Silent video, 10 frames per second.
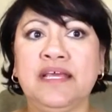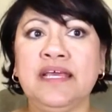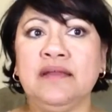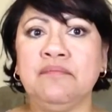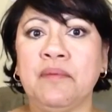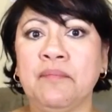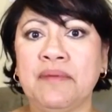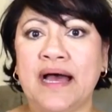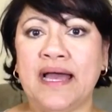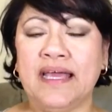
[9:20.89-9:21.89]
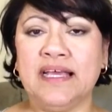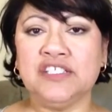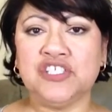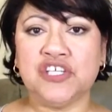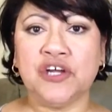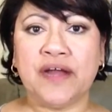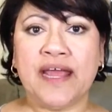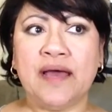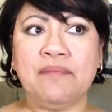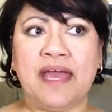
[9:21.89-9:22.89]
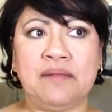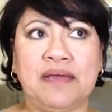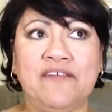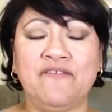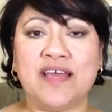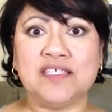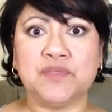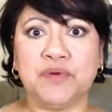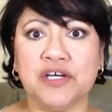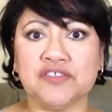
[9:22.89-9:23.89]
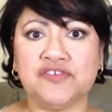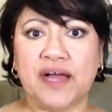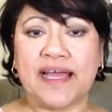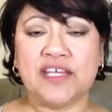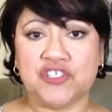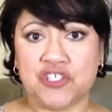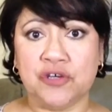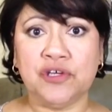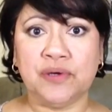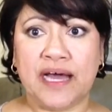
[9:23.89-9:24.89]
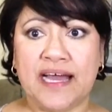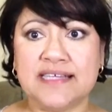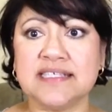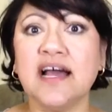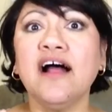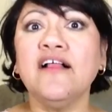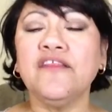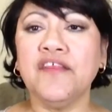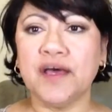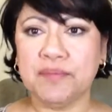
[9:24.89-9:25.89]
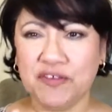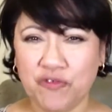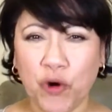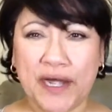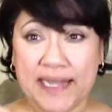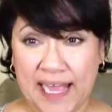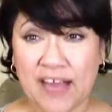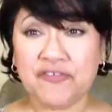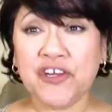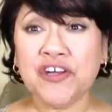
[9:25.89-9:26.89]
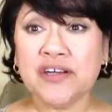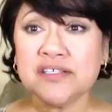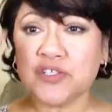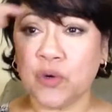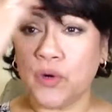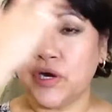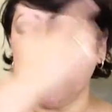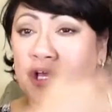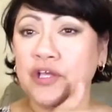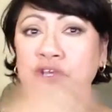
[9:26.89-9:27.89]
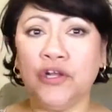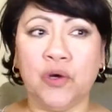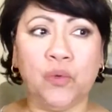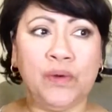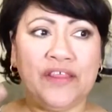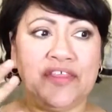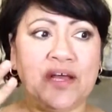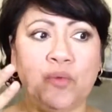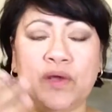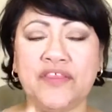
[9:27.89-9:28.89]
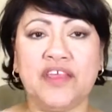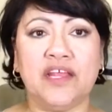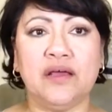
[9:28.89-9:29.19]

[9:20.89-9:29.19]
in my Instagram and my Facebook, so I can show you guys the before and afters, or you know, with it, with it,